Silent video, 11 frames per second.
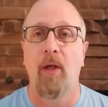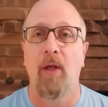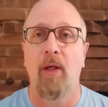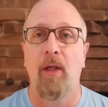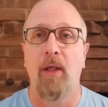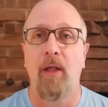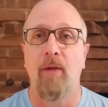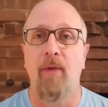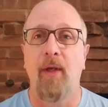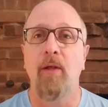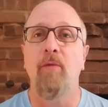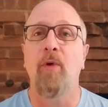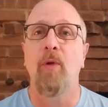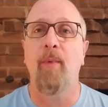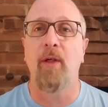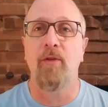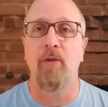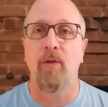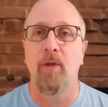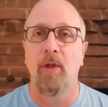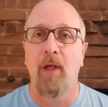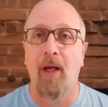And thank you very much.
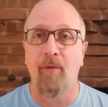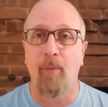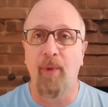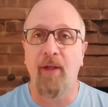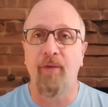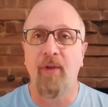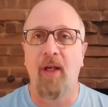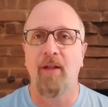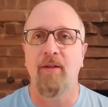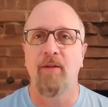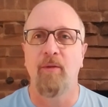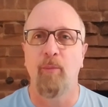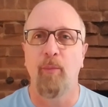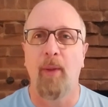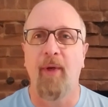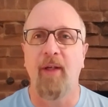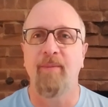Have a blessed day. Bye-bye.